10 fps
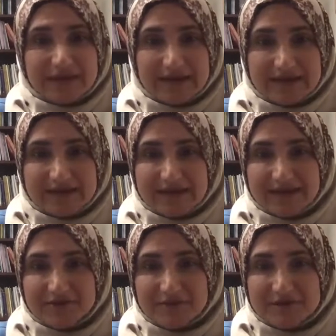I can't
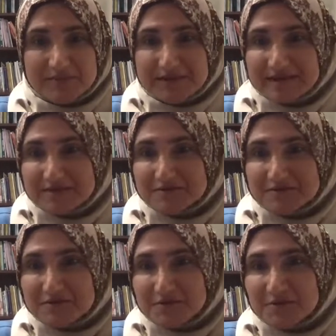hear anybody. I don't
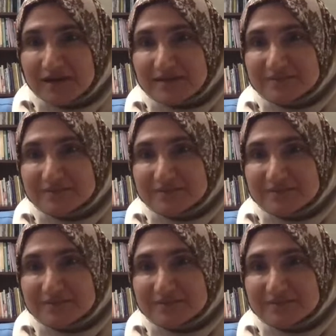know what happened.